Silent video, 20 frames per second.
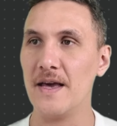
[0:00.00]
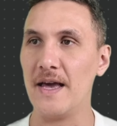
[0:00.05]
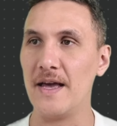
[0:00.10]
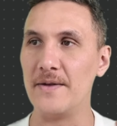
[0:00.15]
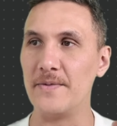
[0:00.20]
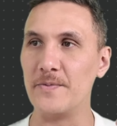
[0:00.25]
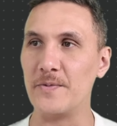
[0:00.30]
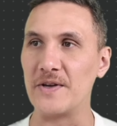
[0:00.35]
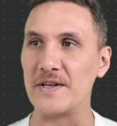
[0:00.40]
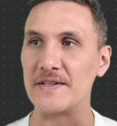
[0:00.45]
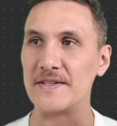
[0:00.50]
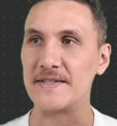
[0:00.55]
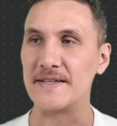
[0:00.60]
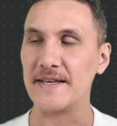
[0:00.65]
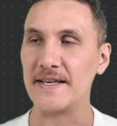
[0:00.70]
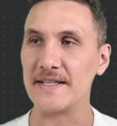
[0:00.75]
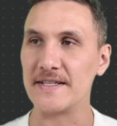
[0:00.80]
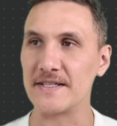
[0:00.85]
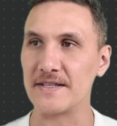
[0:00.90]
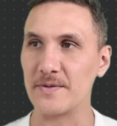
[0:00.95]
and we can
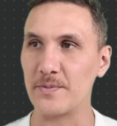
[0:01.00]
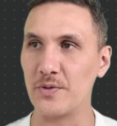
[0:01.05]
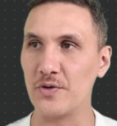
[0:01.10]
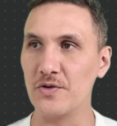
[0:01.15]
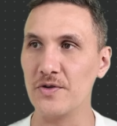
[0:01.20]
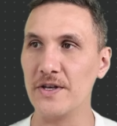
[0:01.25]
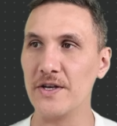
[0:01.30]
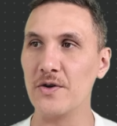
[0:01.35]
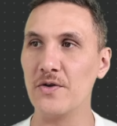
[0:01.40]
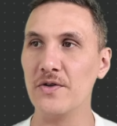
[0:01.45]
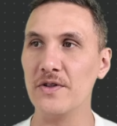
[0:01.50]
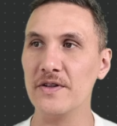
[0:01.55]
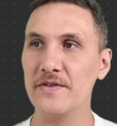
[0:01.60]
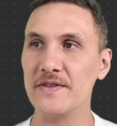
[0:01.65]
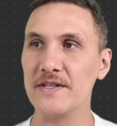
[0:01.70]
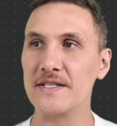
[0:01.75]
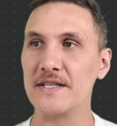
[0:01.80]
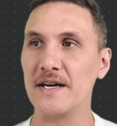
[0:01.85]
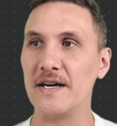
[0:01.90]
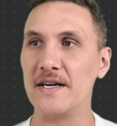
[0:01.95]
see it's pulling all of
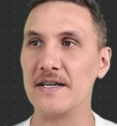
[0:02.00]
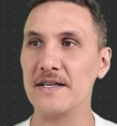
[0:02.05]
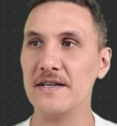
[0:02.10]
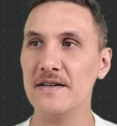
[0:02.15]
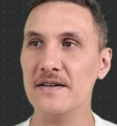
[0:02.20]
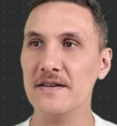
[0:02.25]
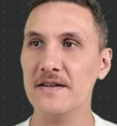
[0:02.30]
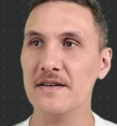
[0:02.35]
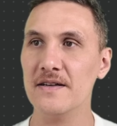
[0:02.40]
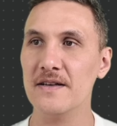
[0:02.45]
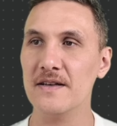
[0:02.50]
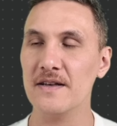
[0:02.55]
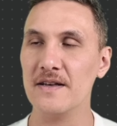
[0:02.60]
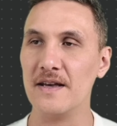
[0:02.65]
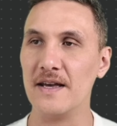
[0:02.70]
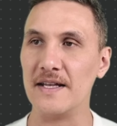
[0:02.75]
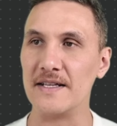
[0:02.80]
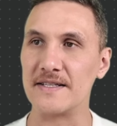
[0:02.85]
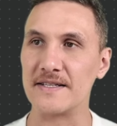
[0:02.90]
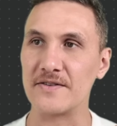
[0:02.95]
the data.
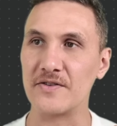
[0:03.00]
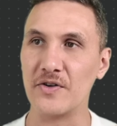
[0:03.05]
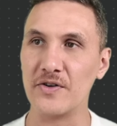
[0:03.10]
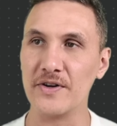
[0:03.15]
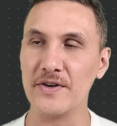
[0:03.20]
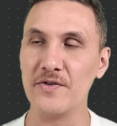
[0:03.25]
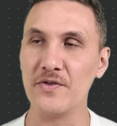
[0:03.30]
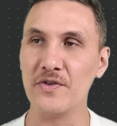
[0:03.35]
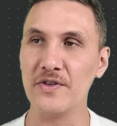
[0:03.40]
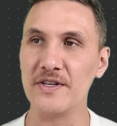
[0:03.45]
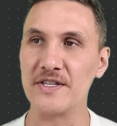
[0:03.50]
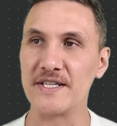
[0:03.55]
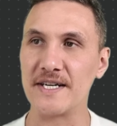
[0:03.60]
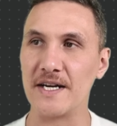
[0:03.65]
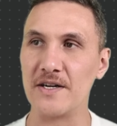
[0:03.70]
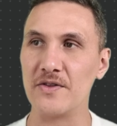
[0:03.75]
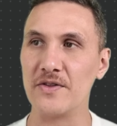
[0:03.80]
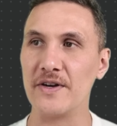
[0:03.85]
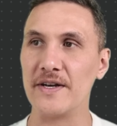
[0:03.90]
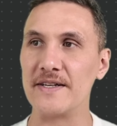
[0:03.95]
It's gotten all the
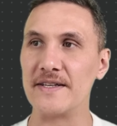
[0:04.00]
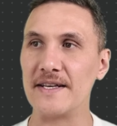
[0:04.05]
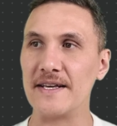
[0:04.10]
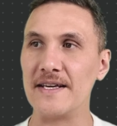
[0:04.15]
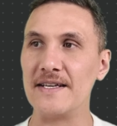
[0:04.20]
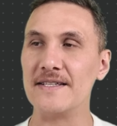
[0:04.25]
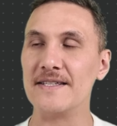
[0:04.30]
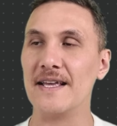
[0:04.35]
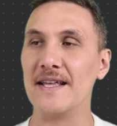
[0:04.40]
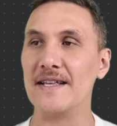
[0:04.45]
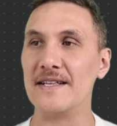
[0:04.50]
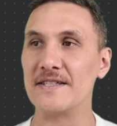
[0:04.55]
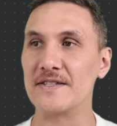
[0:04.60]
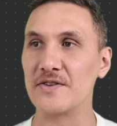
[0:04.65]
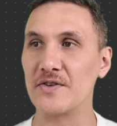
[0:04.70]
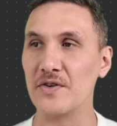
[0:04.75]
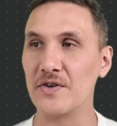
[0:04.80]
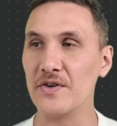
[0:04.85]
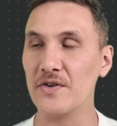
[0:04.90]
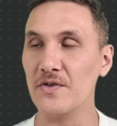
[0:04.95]
channel IDs and it's
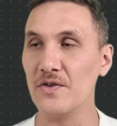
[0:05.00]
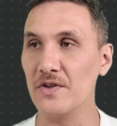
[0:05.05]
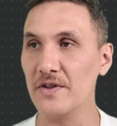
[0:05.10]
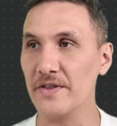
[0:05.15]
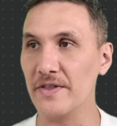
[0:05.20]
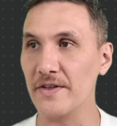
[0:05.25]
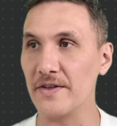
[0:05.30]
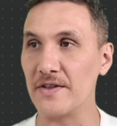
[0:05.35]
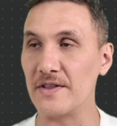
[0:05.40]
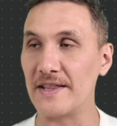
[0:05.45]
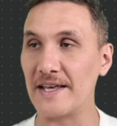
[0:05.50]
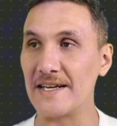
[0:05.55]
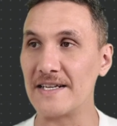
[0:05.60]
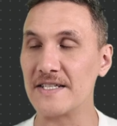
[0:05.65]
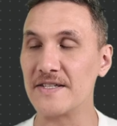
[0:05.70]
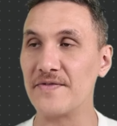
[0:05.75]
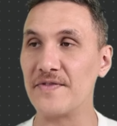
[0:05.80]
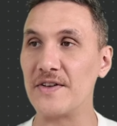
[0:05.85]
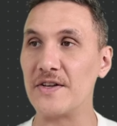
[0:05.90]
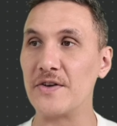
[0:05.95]
gotten all of the
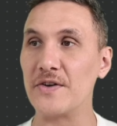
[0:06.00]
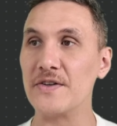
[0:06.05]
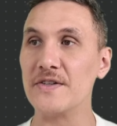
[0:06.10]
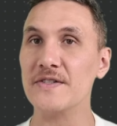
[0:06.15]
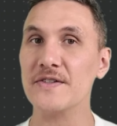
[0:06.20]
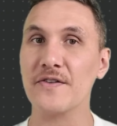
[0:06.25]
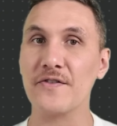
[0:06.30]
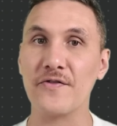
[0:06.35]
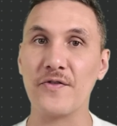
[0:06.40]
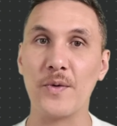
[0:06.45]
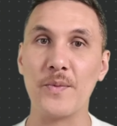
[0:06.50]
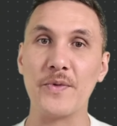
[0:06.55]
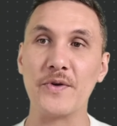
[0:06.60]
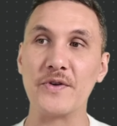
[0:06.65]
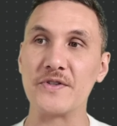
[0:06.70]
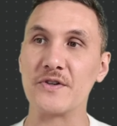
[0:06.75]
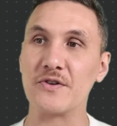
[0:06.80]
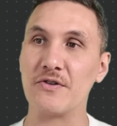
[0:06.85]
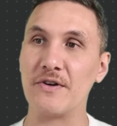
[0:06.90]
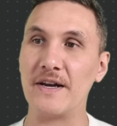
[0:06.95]
latest videos from
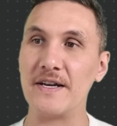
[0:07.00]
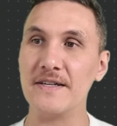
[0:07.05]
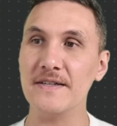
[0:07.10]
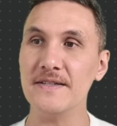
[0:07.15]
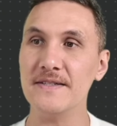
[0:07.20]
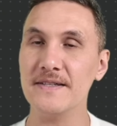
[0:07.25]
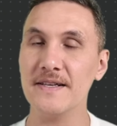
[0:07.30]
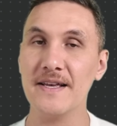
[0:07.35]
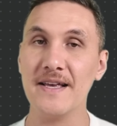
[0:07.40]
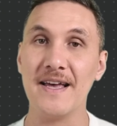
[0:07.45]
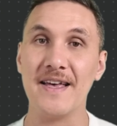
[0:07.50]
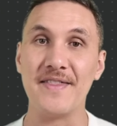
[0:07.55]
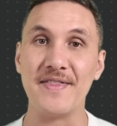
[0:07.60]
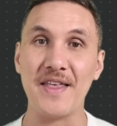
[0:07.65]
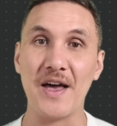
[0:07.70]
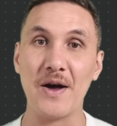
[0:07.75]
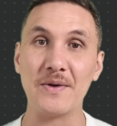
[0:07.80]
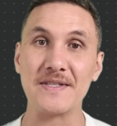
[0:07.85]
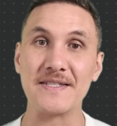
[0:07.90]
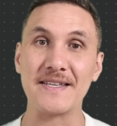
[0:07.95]
those creators.
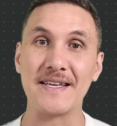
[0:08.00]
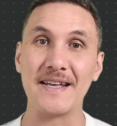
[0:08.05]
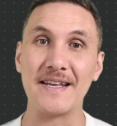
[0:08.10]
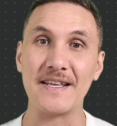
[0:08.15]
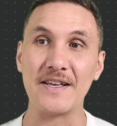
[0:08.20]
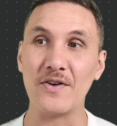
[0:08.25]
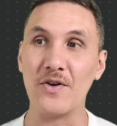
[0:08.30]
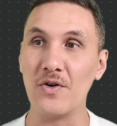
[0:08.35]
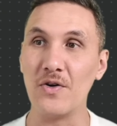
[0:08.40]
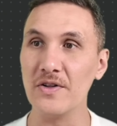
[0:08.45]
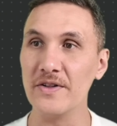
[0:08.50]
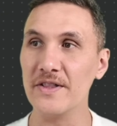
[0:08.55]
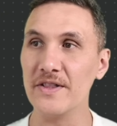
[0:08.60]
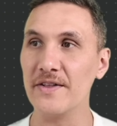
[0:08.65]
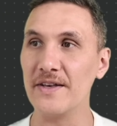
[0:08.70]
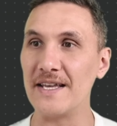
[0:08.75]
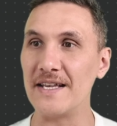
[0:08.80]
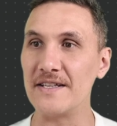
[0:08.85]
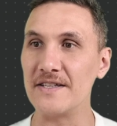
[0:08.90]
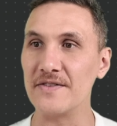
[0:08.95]
Now it's getting all of
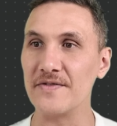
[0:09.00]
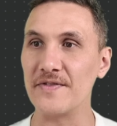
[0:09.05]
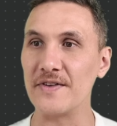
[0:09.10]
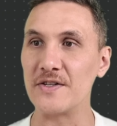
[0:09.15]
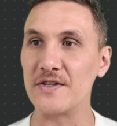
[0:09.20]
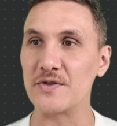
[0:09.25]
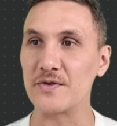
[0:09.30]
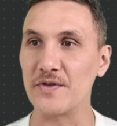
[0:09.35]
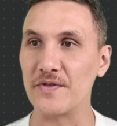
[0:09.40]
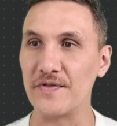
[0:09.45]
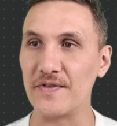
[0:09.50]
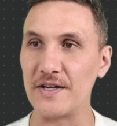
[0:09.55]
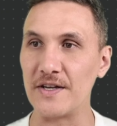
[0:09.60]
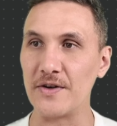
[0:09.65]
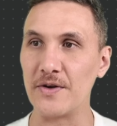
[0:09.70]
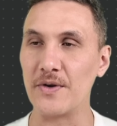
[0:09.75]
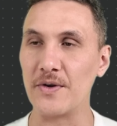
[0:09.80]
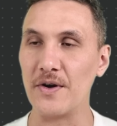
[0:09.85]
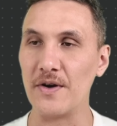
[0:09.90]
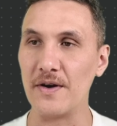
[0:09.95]
the individual
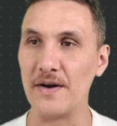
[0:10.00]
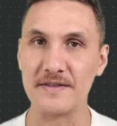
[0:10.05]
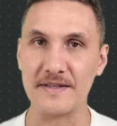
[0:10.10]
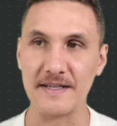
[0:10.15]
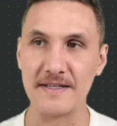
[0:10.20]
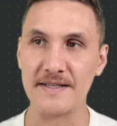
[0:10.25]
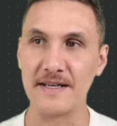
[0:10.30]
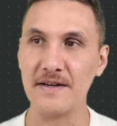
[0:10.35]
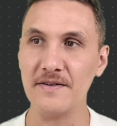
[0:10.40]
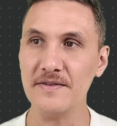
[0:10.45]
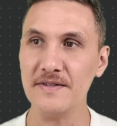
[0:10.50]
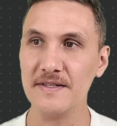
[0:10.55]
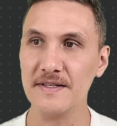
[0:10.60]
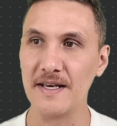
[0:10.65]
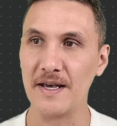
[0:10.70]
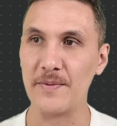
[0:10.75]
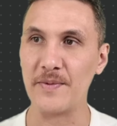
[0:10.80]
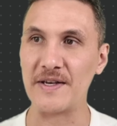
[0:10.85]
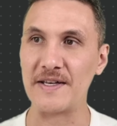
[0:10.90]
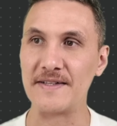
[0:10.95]
video details,
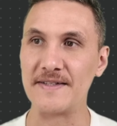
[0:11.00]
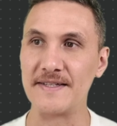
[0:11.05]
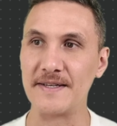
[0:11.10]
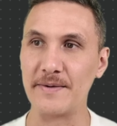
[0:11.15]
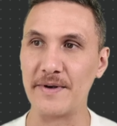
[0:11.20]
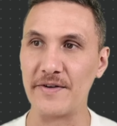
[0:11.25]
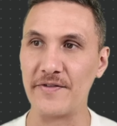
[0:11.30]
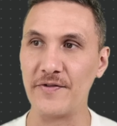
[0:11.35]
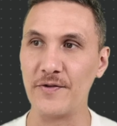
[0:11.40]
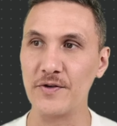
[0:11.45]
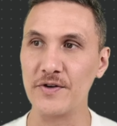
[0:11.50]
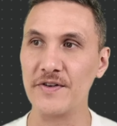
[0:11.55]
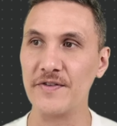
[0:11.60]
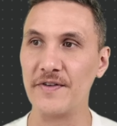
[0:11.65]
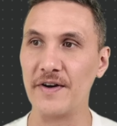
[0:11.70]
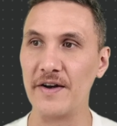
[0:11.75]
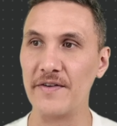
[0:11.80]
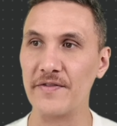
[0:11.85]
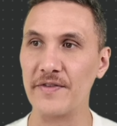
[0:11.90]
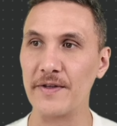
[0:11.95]
and we can see we have
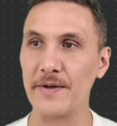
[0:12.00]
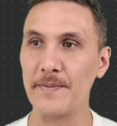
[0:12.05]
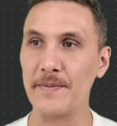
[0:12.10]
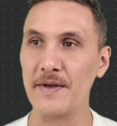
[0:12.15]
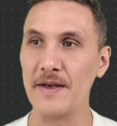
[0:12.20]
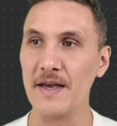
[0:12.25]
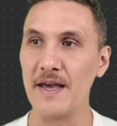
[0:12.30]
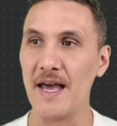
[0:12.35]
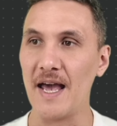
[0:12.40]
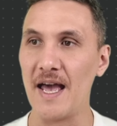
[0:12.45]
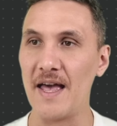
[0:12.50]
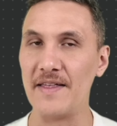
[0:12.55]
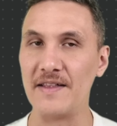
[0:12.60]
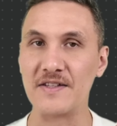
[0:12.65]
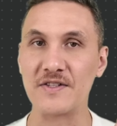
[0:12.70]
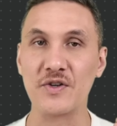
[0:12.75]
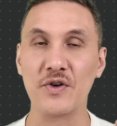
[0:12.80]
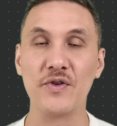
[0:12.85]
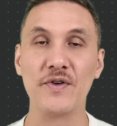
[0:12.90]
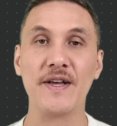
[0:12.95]
45 of them, and it's
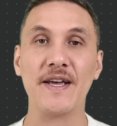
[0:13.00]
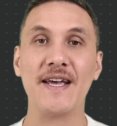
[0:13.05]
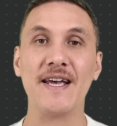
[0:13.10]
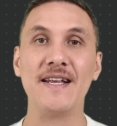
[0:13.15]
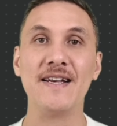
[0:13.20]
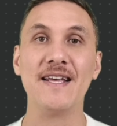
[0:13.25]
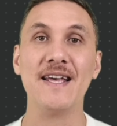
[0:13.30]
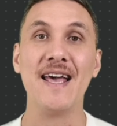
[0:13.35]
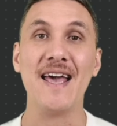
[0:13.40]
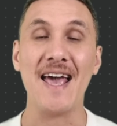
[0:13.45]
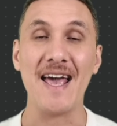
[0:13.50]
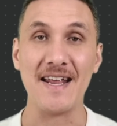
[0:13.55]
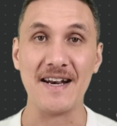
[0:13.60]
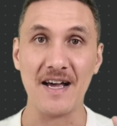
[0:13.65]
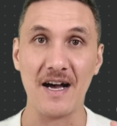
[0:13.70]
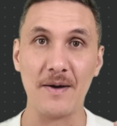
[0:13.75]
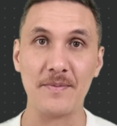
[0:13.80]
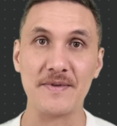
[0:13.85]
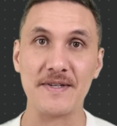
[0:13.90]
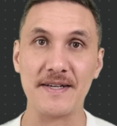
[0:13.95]
gone ahead and
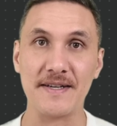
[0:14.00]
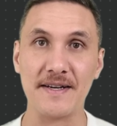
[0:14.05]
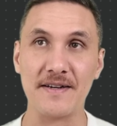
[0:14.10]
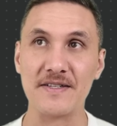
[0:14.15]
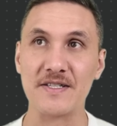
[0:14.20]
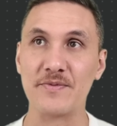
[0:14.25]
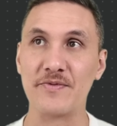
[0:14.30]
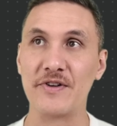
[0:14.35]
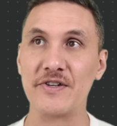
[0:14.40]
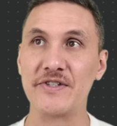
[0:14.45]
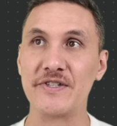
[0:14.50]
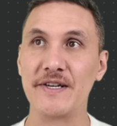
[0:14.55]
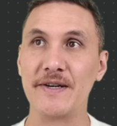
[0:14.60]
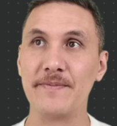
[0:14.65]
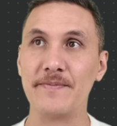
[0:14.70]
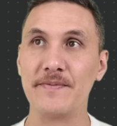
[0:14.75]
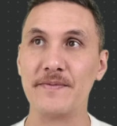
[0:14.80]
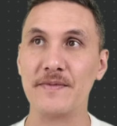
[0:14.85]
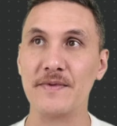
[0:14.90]
updated our spreadsheet.